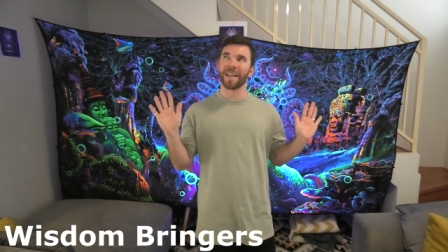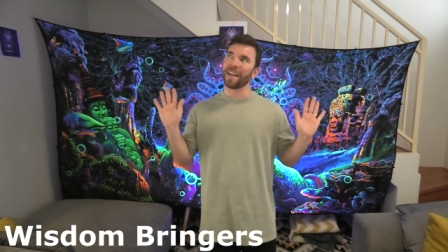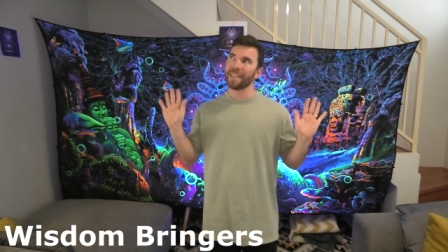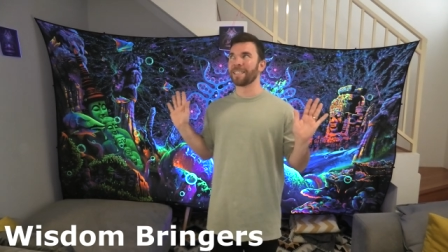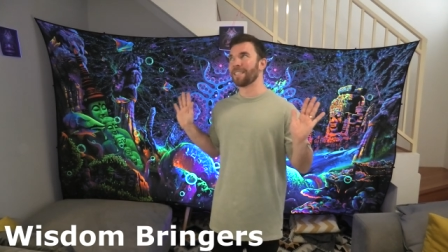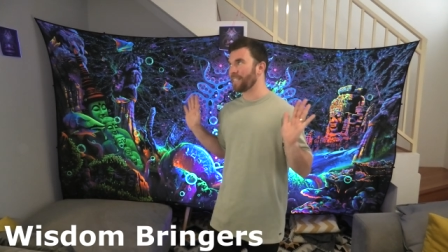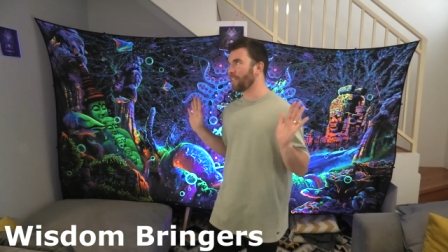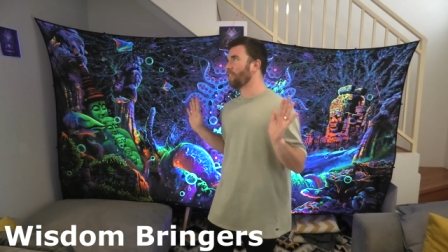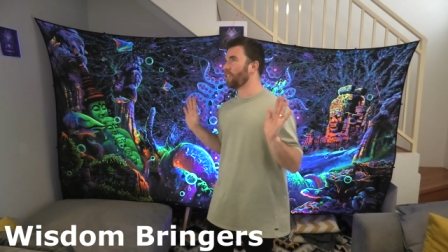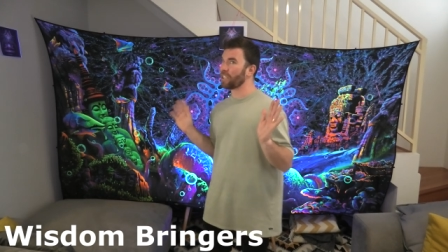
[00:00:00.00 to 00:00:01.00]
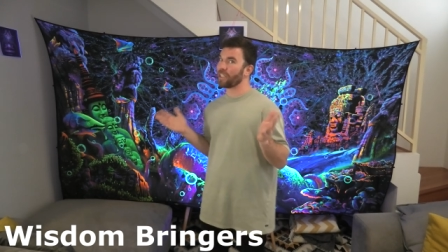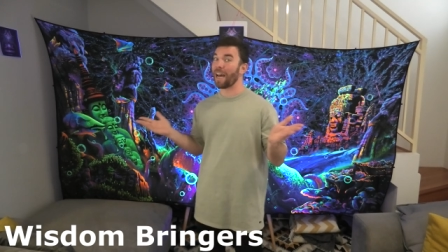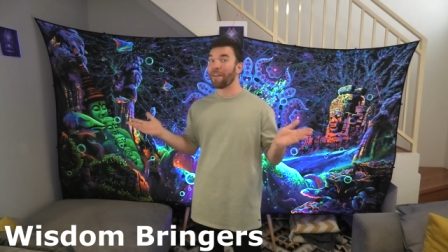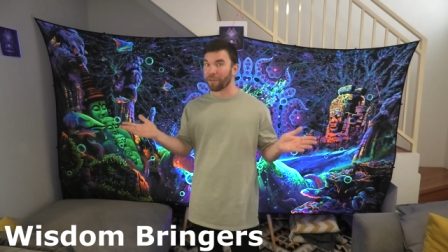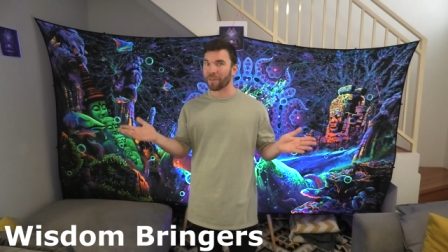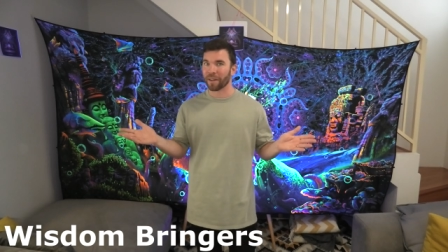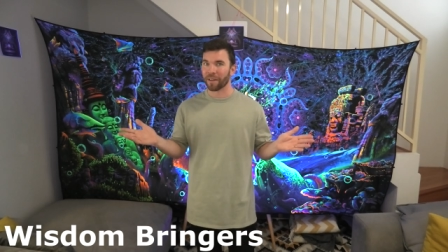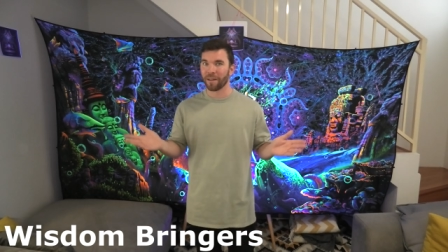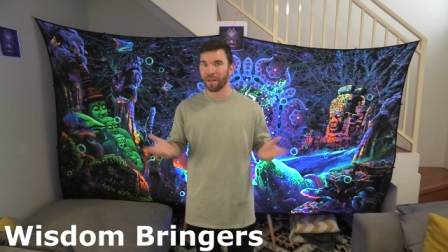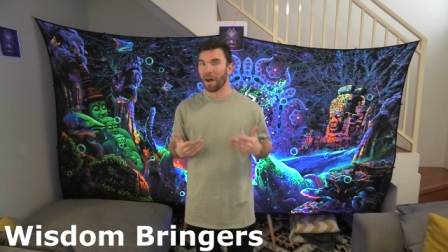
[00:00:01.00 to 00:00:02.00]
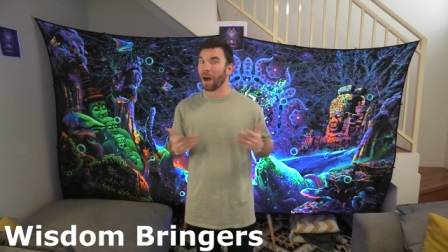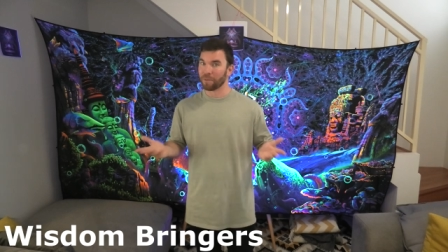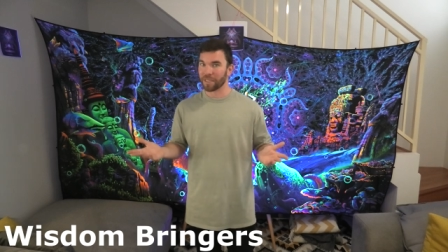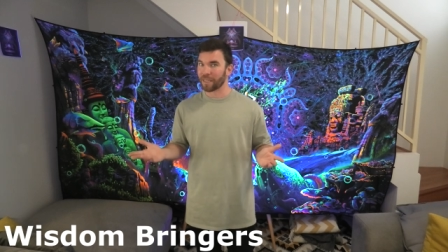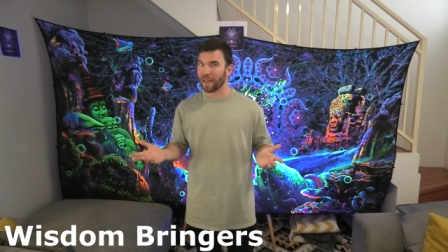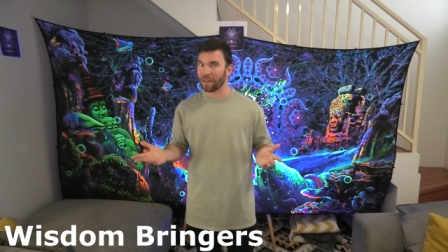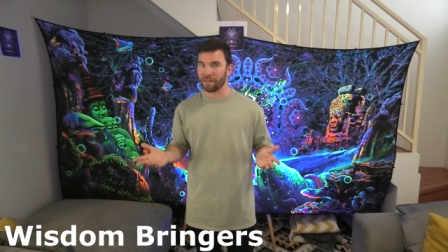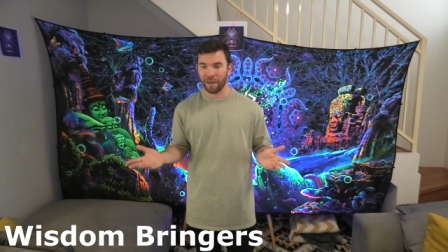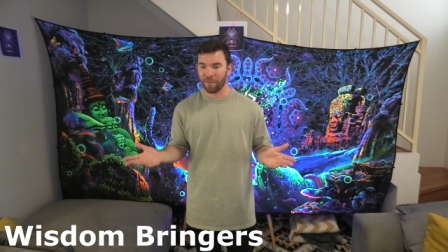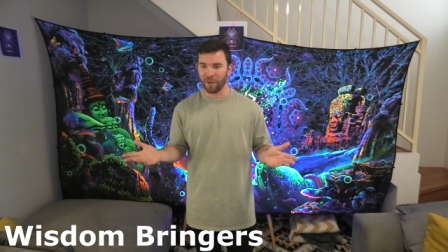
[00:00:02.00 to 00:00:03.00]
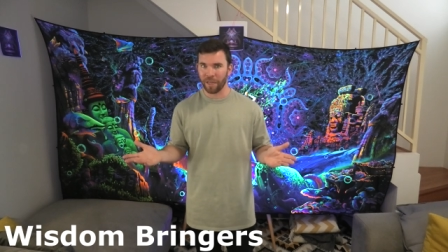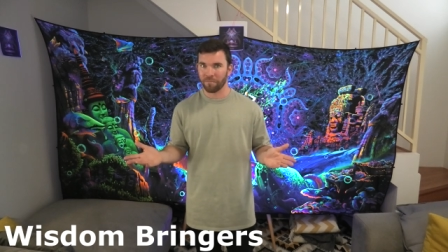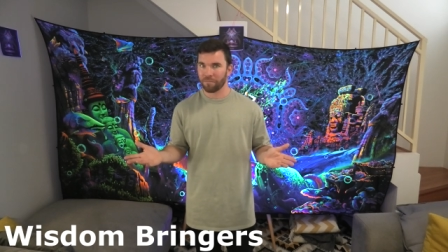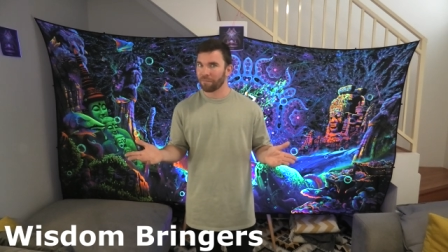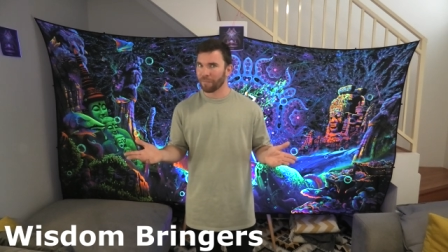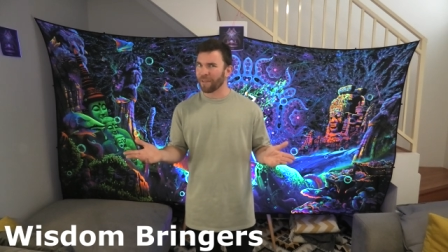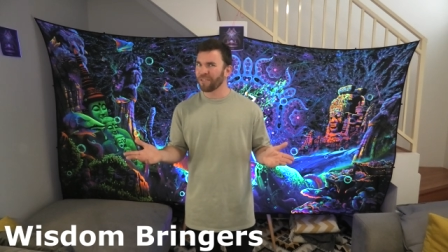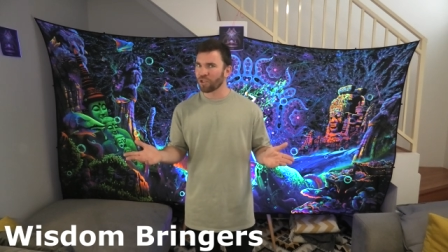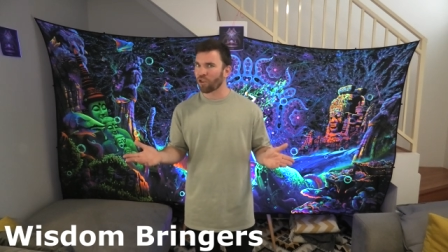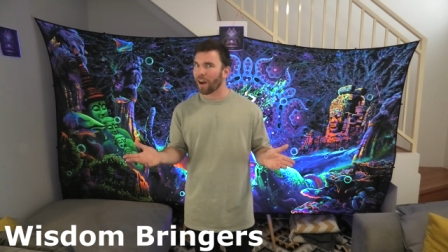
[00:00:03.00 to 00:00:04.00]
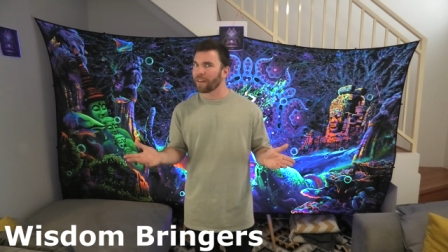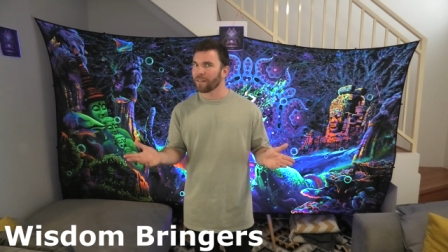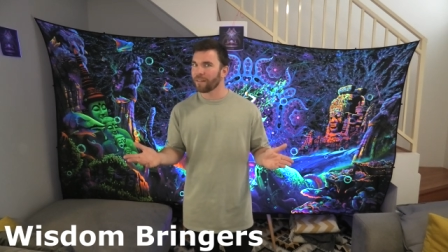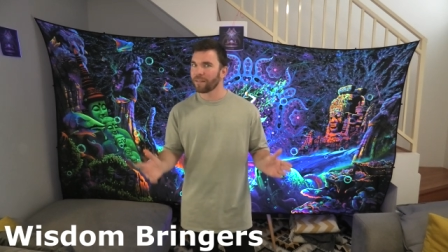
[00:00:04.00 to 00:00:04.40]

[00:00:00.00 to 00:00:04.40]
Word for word: saying it's the solution to everything. I'm just saying, have we even tried?